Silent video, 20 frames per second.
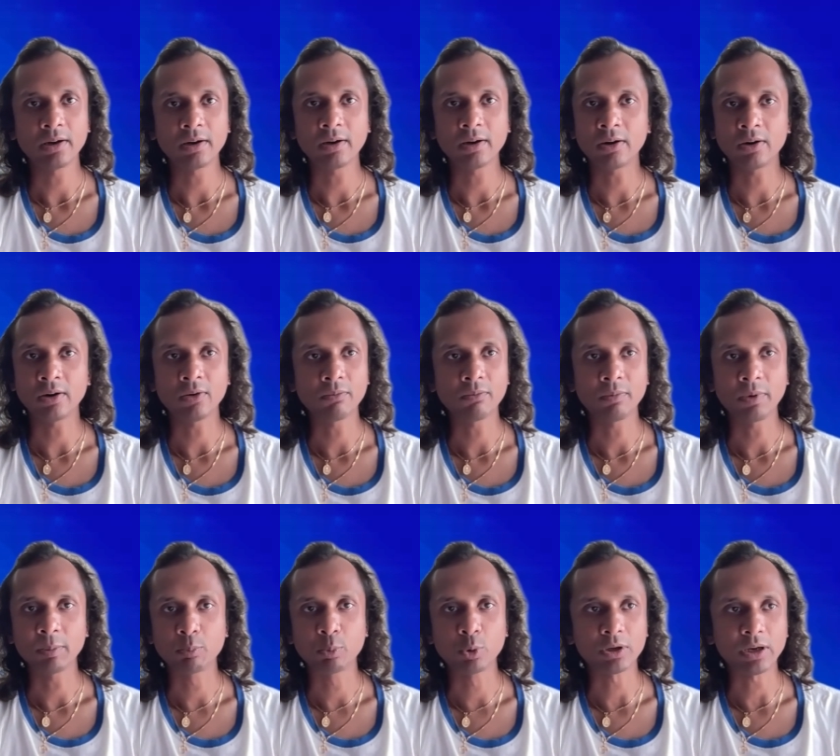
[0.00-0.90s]
Uh,
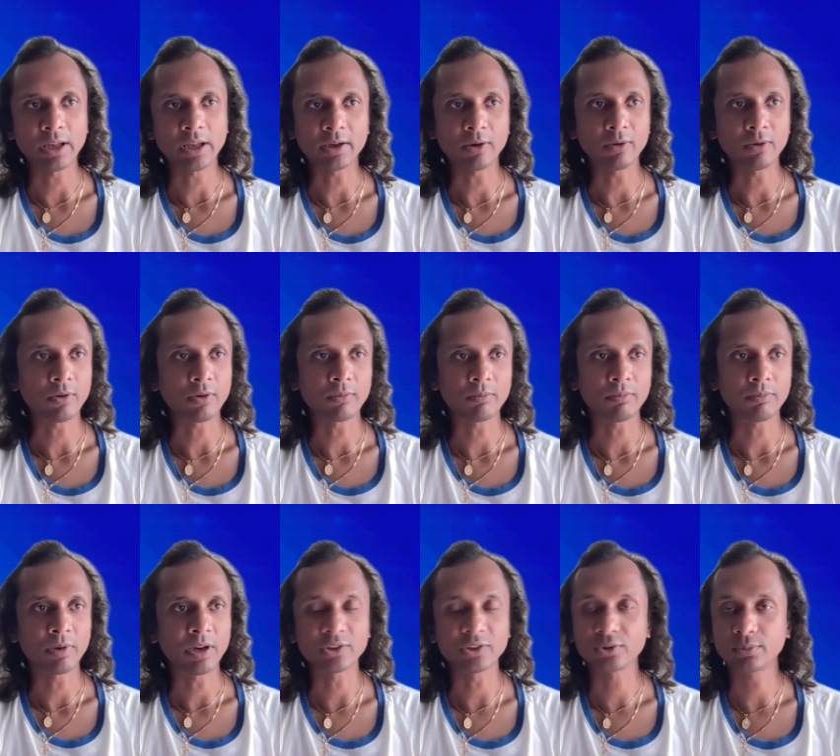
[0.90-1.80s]
we put like our
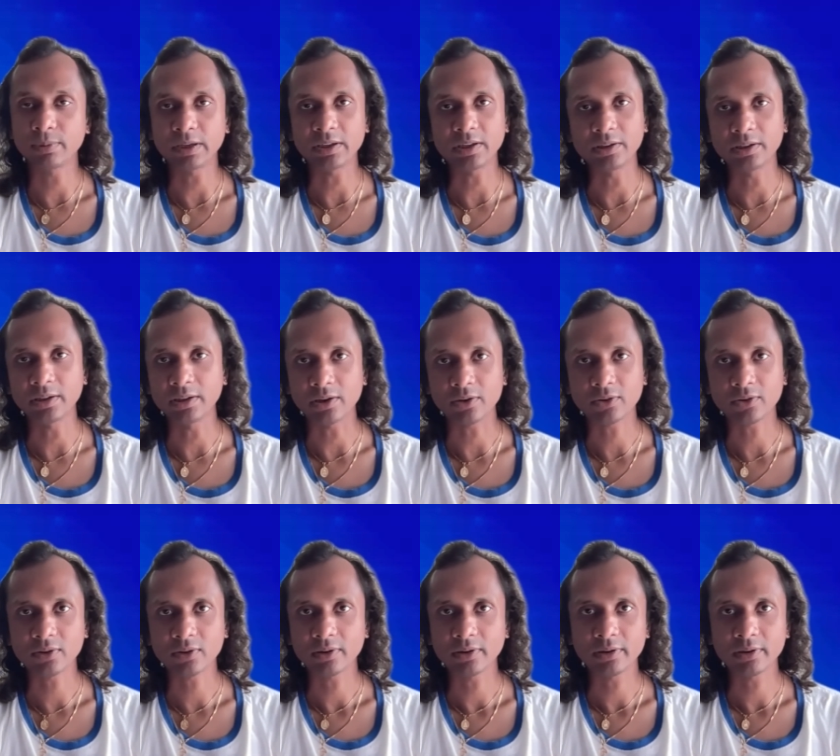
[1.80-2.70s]
blood, sweat, and
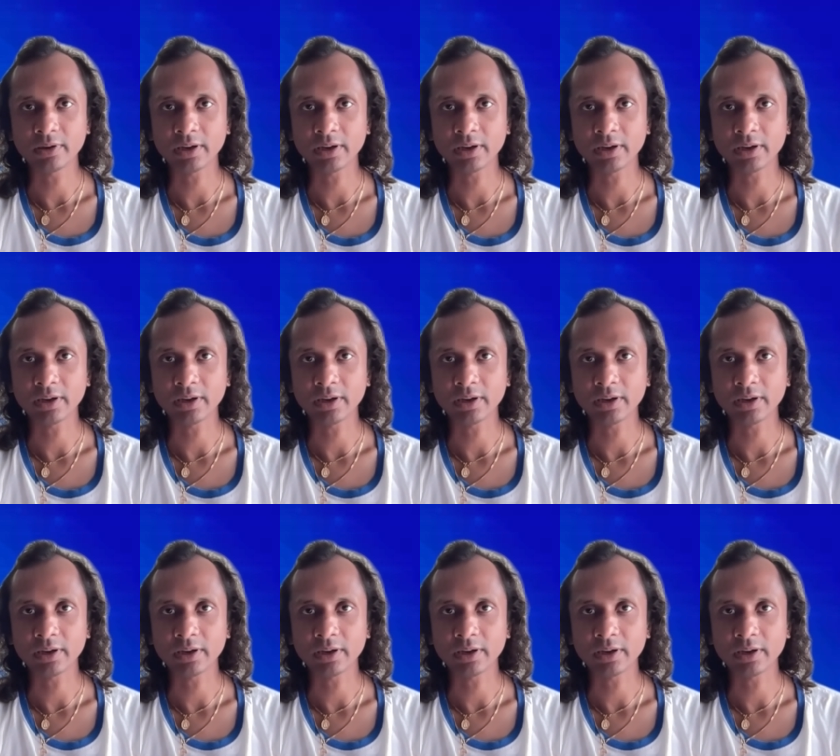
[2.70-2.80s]
tears.